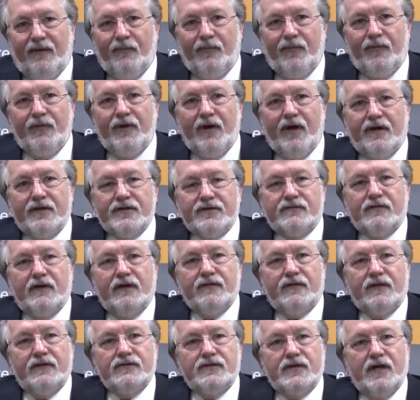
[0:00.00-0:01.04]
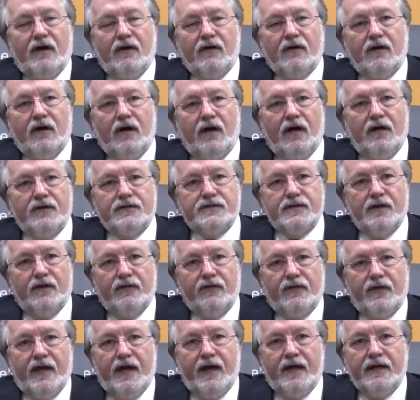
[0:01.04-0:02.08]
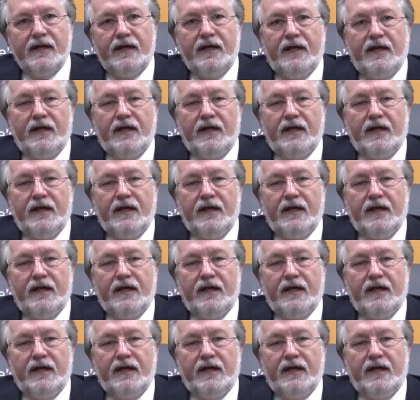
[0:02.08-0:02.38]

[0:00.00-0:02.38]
We ought to strengthen JELCAR so that